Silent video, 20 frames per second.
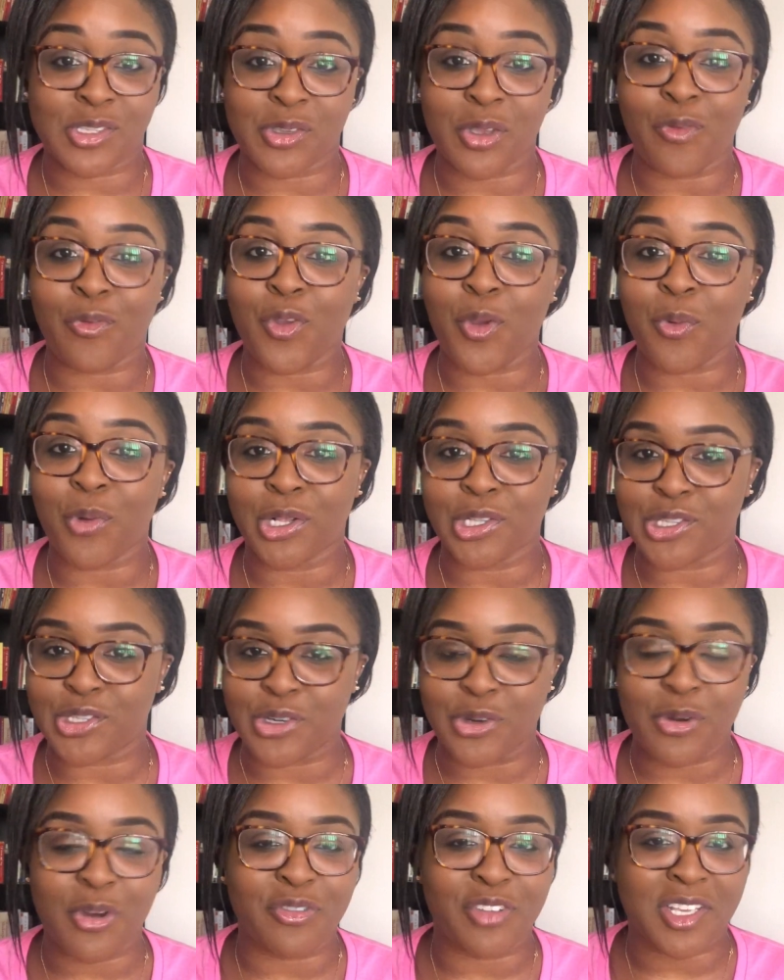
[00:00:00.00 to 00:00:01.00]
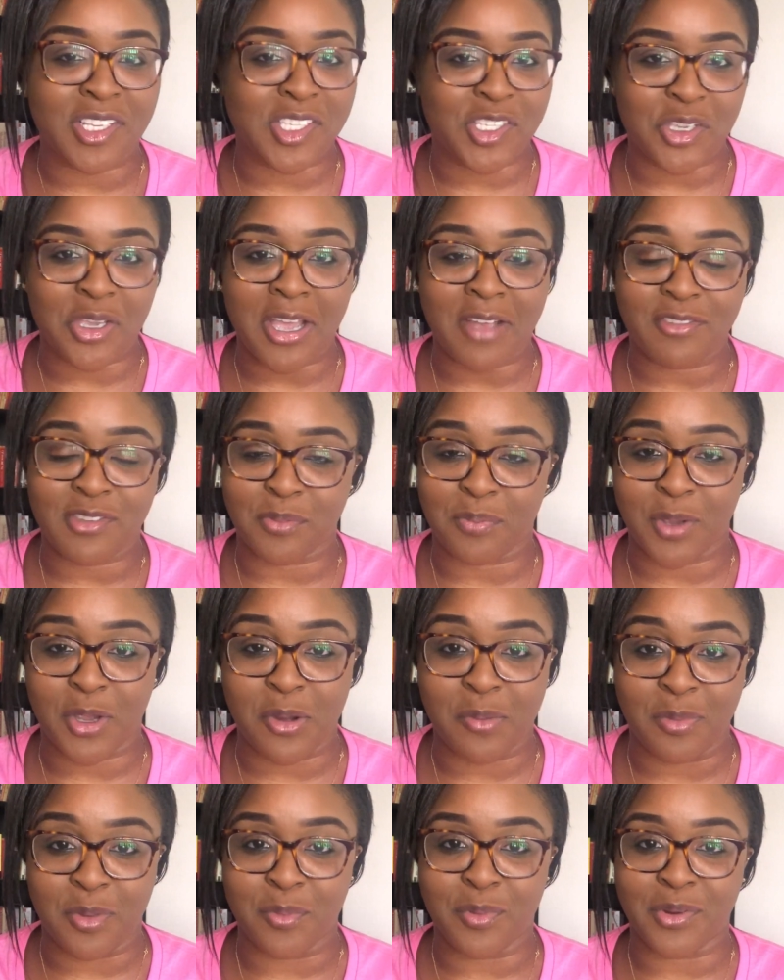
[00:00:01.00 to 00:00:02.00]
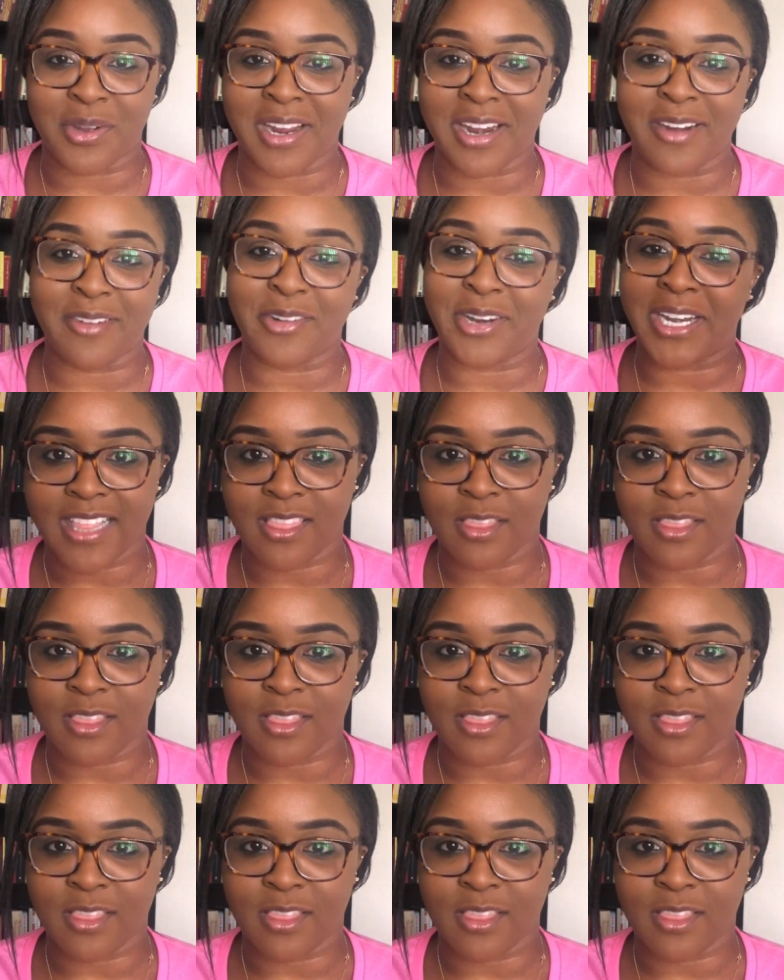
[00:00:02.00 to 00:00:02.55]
So if you want to know, obviously you have to pick up the book and read.